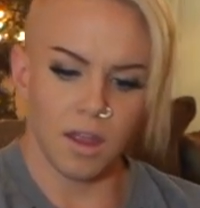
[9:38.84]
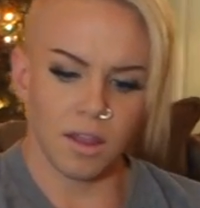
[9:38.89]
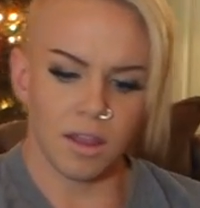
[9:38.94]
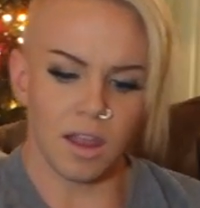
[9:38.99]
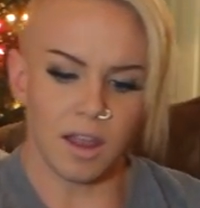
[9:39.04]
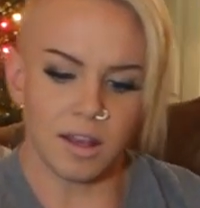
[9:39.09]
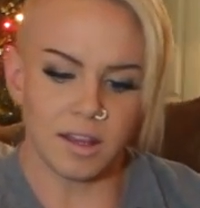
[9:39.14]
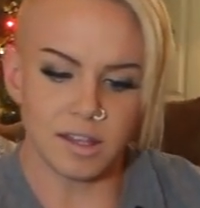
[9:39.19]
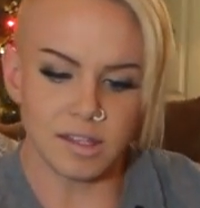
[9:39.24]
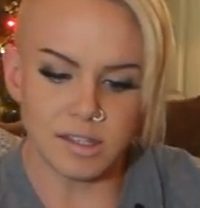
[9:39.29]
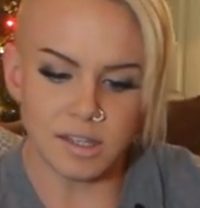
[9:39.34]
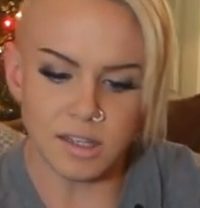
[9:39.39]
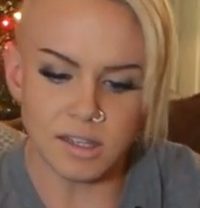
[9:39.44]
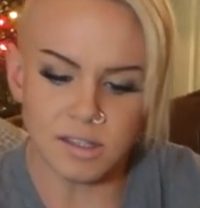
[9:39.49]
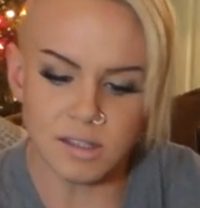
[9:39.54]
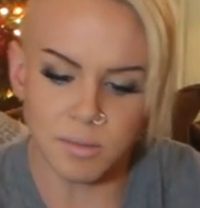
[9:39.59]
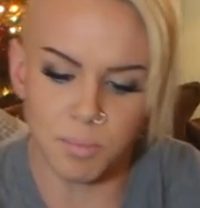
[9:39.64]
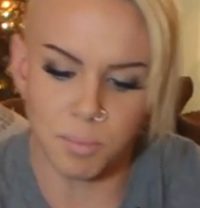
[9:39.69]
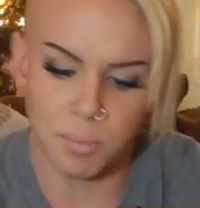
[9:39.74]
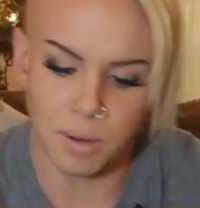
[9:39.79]
This
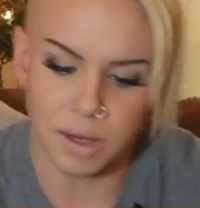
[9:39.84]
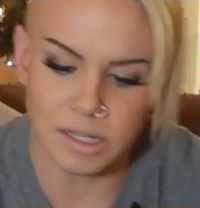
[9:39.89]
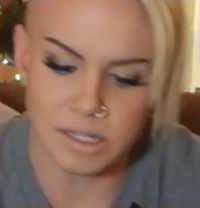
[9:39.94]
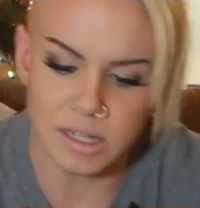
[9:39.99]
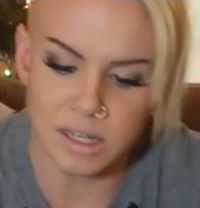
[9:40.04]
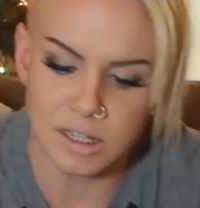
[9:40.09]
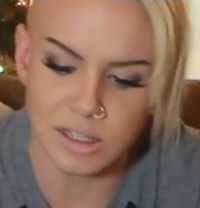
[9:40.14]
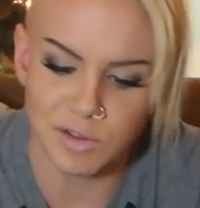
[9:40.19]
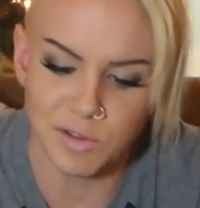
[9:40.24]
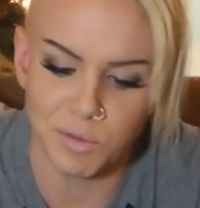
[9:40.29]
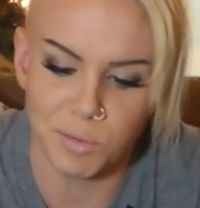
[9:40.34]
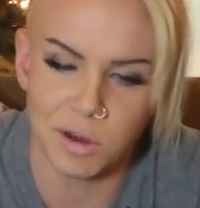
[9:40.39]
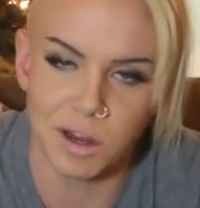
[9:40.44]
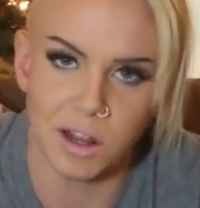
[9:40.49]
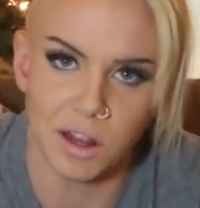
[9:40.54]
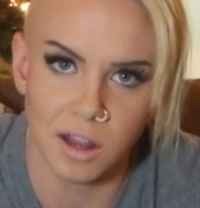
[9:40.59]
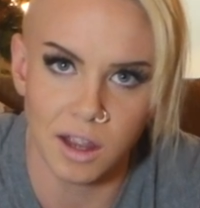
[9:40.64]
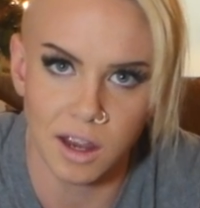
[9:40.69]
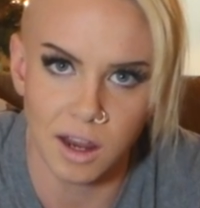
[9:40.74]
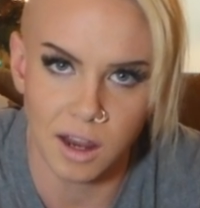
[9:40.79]
is a business for me,
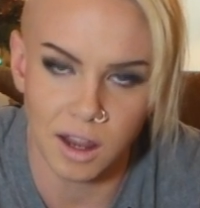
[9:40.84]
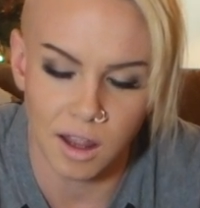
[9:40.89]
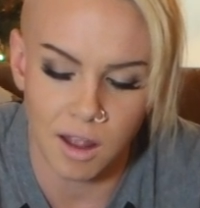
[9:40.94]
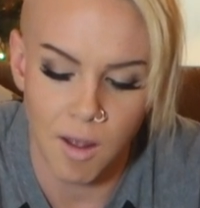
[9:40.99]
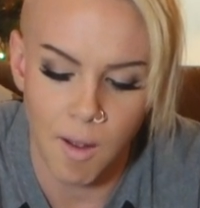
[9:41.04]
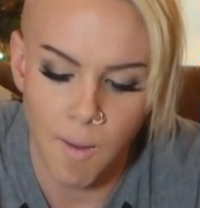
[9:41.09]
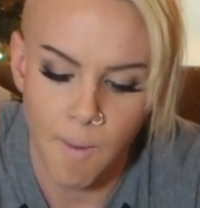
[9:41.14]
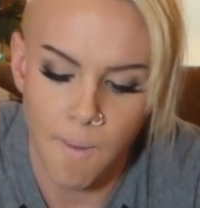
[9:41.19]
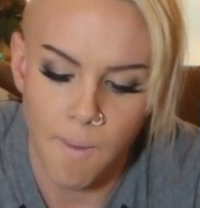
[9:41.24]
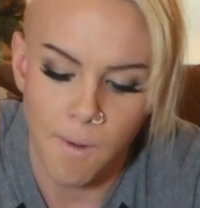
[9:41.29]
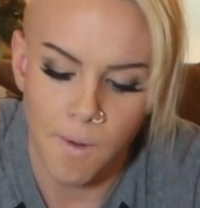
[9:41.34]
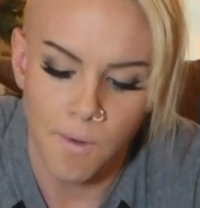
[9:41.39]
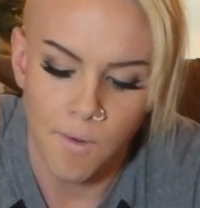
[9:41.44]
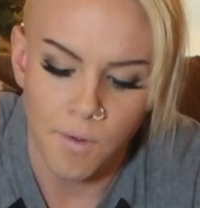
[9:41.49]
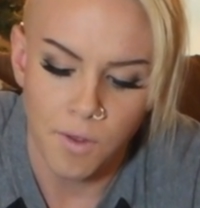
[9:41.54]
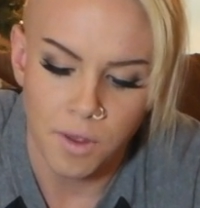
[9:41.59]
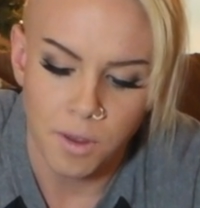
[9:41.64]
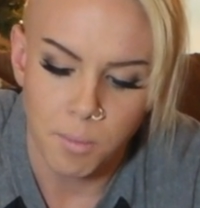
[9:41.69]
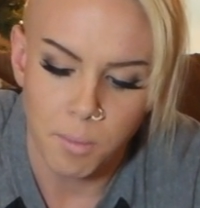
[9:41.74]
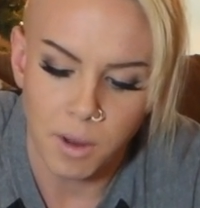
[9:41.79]

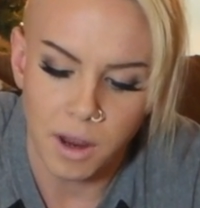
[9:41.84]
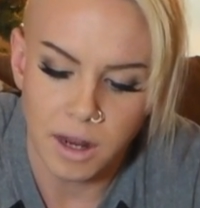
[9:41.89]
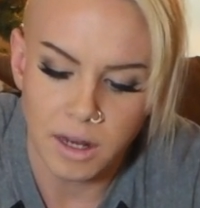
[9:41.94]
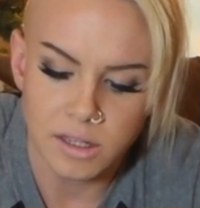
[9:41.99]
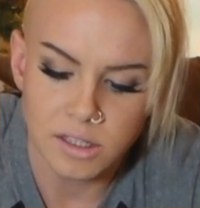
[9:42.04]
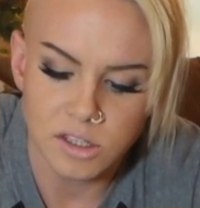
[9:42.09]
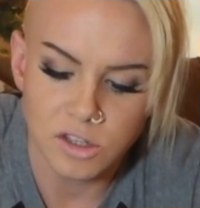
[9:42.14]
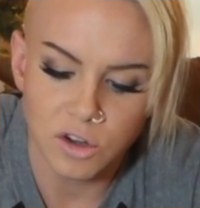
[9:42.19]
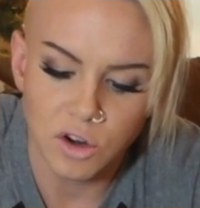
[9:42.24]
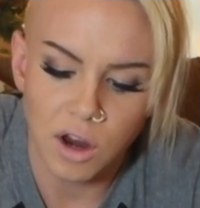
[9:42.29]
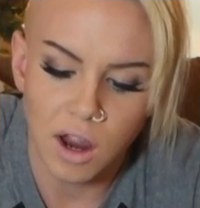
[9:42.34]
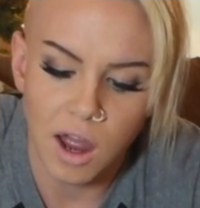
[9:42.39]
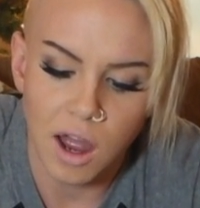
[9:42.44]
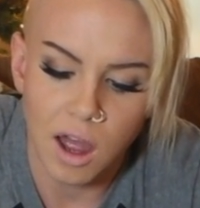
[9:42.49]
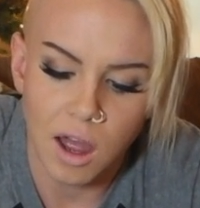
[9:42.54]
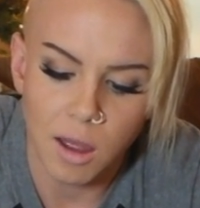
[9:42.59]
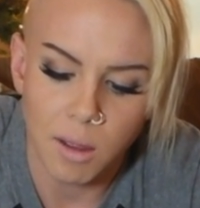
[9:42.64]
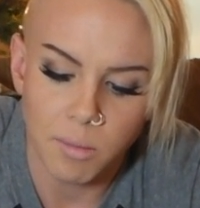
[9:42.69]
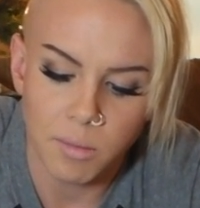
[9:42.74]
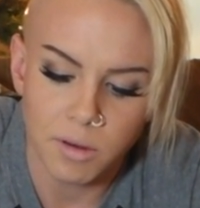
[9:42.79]
my
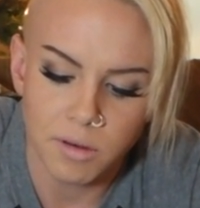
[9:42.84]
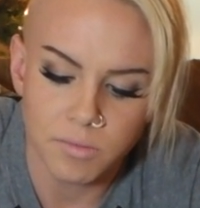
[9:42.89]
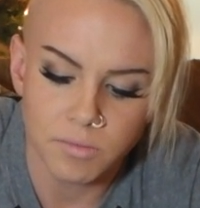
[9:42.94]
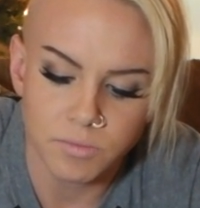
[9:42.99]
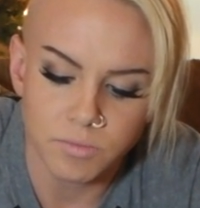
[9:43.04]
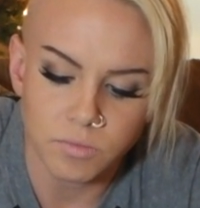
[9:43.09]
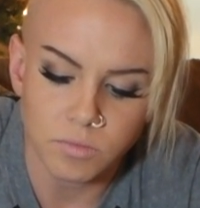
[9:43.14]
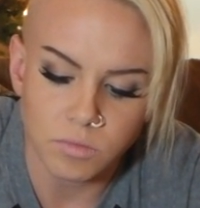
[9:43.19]
Instagram and